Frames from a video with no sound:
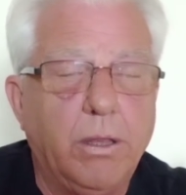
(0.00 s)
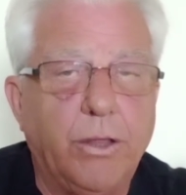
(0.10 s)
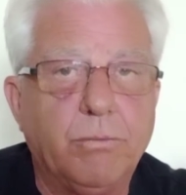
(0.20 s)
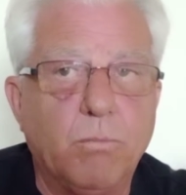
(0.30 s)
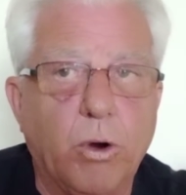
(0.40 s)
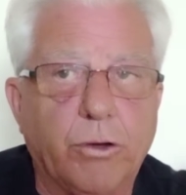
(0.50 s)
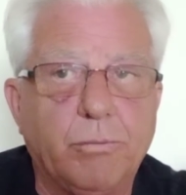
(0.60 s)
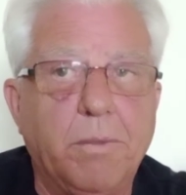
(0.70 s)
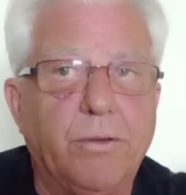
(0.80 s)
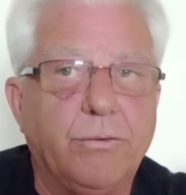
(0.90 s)
It's more
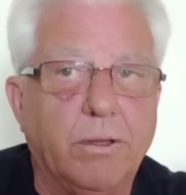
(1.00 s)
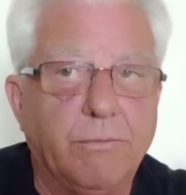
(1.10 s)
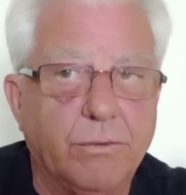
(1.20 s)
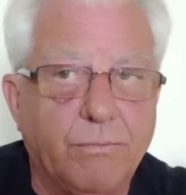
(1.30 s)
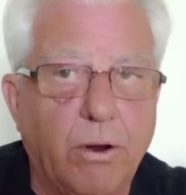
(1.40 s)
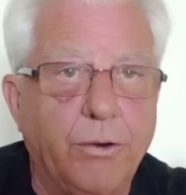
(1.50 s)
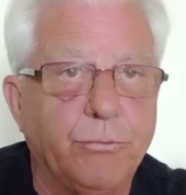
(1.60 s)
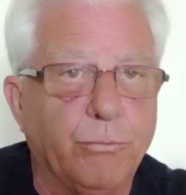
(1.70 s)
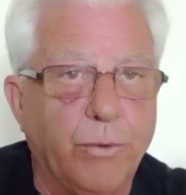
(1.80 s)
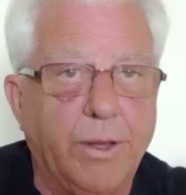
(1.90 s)
expensive as far
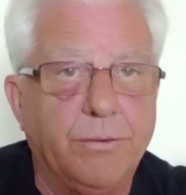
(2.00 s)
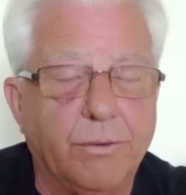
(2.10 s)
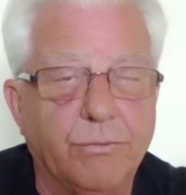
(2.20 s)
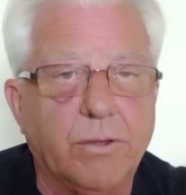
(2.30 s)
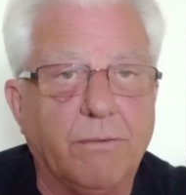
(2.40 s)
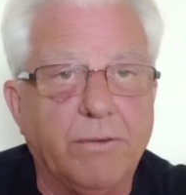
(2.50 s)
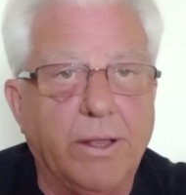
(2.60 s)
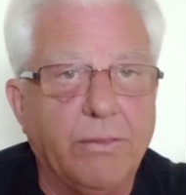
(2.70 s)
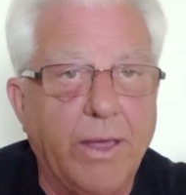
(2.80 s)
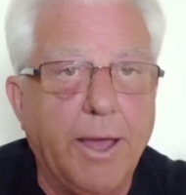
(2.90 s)
as rent and stuff
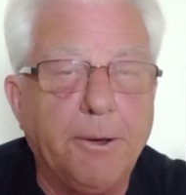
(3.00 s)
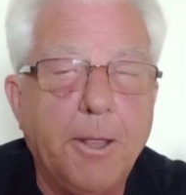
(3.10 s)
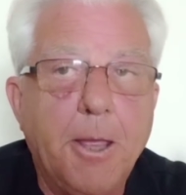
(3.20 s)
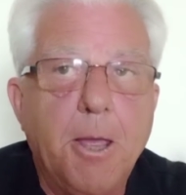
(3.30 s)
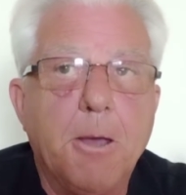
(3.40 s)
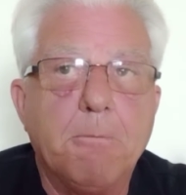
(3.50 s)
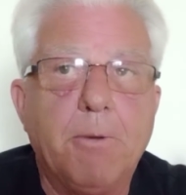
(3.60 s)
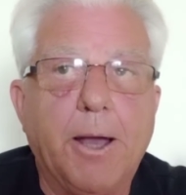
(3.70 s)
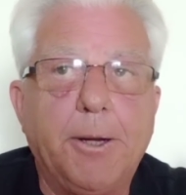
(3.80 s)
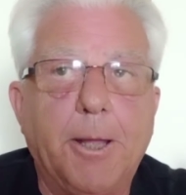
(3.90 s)
like that.
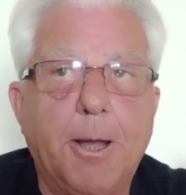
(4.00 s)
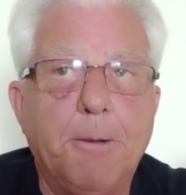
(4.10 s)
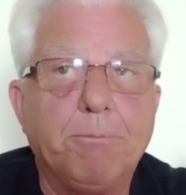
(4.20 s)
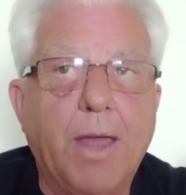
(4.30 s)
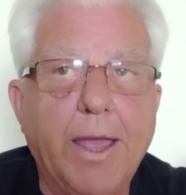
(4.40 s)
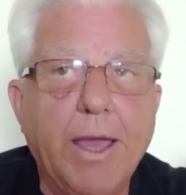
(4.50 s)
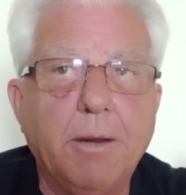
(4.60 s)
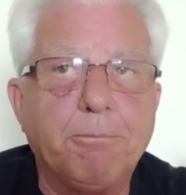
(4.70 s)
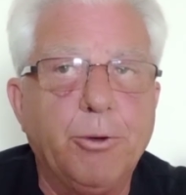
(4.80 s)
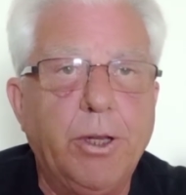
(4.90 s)
But I got
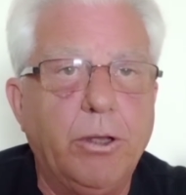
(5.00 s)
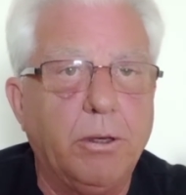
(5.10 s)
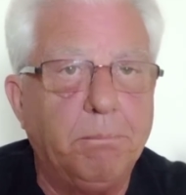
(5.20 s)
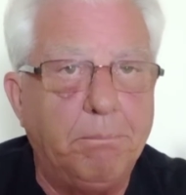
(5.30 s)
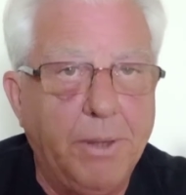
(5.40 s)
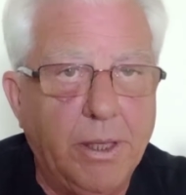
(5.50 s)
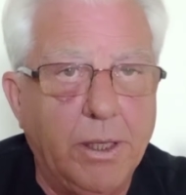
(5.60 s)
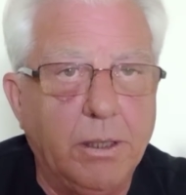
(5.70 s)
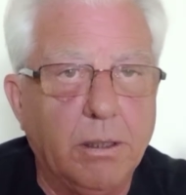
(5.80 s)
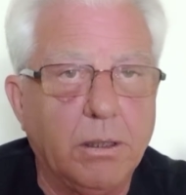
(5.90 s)
a pretty good
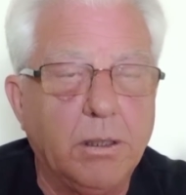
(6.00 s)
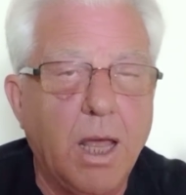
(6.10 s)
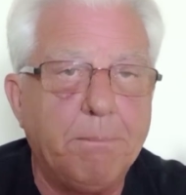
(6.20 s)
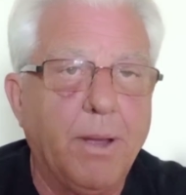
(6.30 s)
bead, not